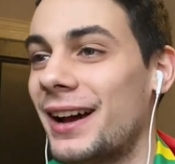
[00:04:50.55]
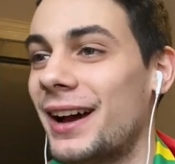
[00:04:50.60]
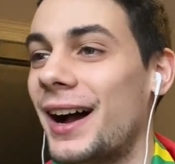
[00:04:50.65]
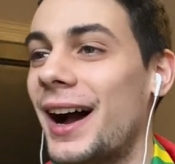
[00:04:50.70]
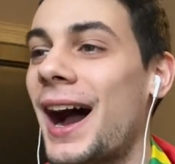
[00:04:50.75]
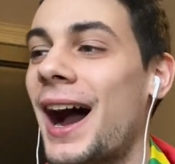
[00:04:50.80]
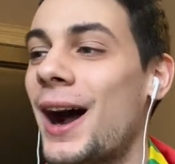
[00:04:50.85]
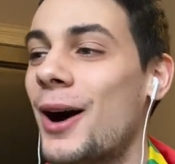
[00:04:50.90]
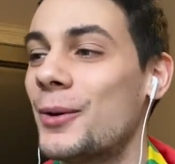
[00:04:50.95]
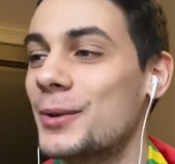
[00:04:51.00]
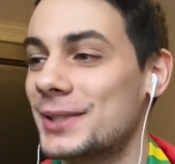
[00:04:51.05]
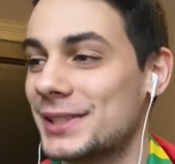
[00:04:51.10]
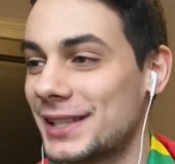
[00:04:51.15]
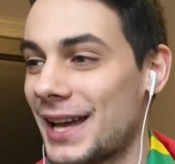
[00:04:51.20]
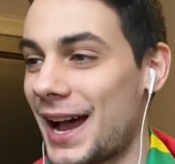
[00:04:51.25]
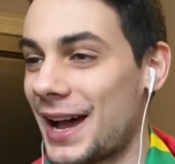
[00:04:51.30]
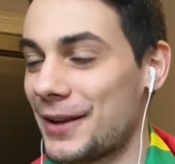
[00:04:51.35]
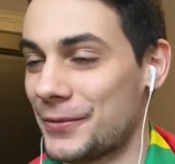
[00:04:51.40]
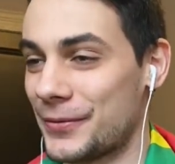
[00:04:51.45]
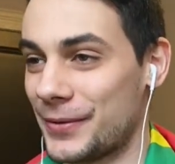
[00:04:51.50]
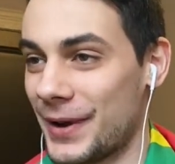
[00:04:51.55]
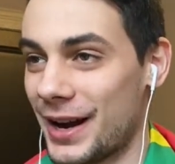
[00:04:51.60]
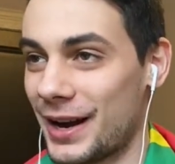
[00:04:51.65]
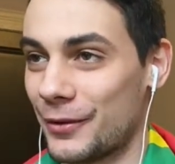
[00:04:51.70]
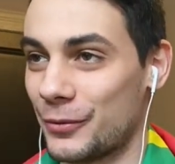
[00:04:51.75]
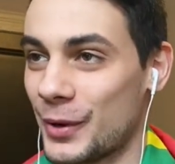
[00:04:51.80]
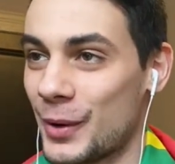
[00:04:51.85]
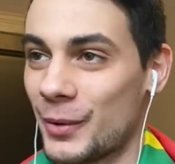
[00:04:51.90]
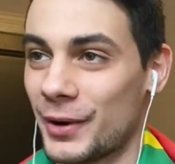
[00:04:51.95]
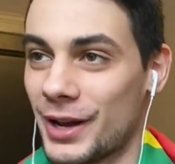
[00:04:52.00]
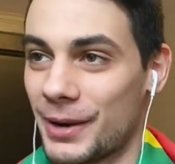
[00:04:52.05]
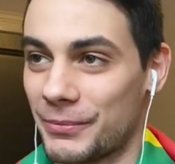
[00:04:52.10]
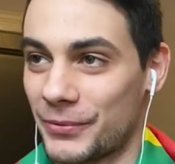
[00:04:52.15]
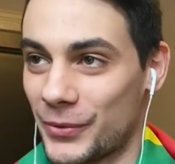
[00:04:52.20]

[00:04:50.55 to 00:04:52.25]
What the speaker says: How is that fair? If we weren't up